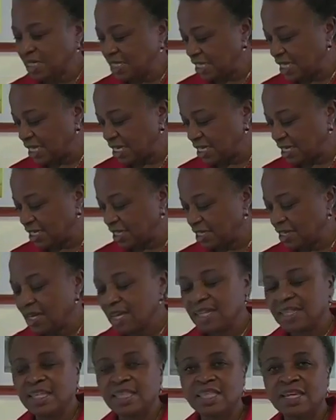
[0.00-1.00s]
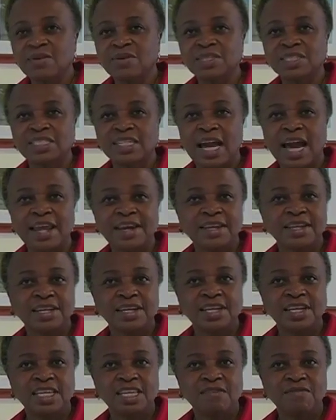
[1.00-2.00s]
tender that there is not any
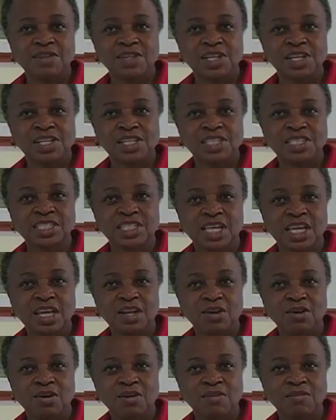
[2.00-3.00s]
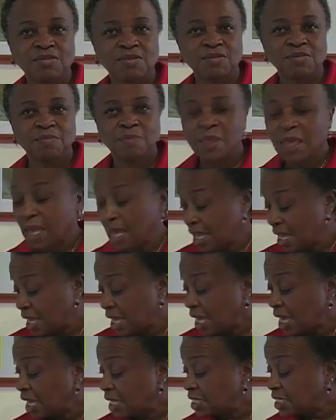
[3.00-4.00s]
need to even take the skin off.
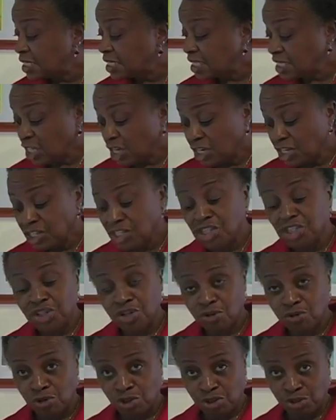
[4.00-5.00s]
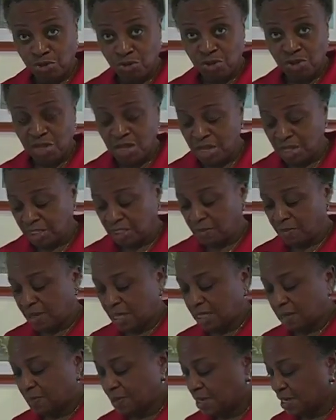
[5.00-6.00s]
Studies shows two things
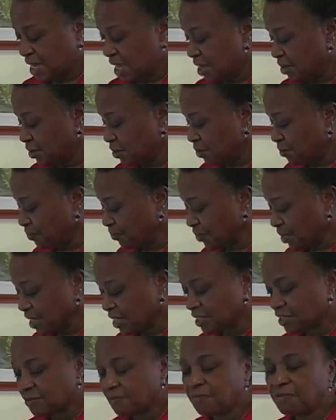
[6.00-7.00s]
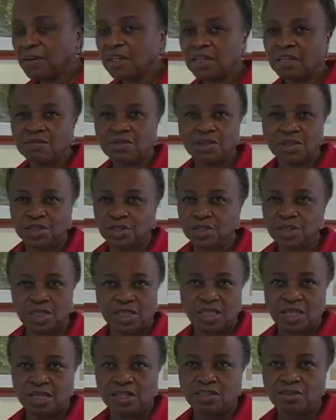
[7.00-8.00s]
about the potato. It's full of
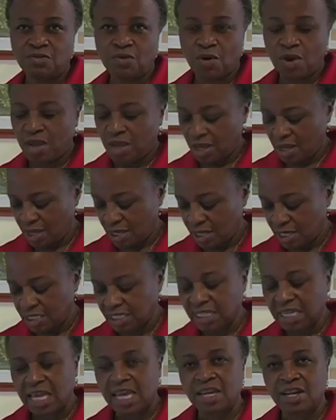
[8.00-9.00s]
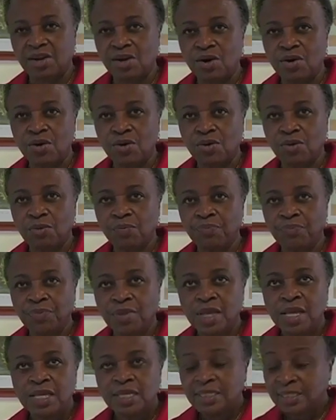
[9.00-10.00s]
good things for you, skin and all.
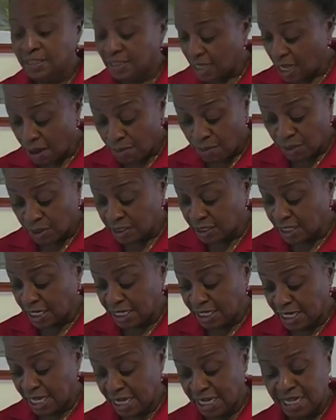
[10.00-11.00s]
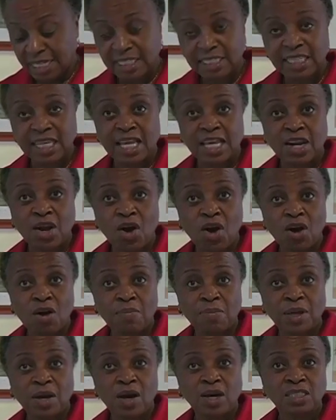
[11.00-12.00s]
Some would say take the skin off
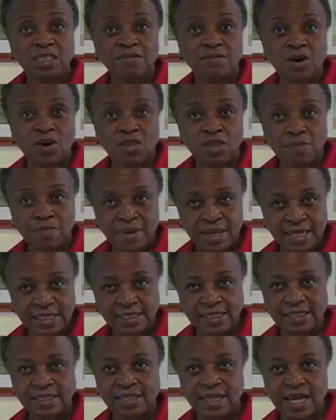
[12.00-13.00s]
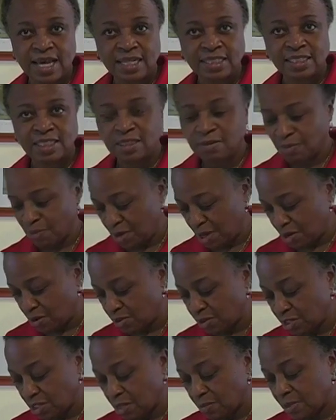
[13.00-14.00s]
because of all the pesticides that sprayed
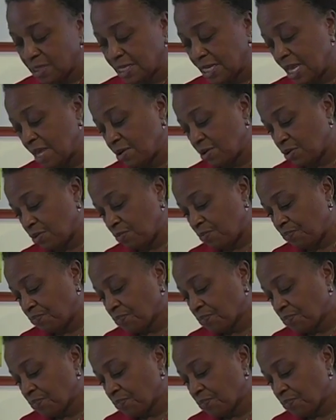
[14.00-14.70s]
onto the potato.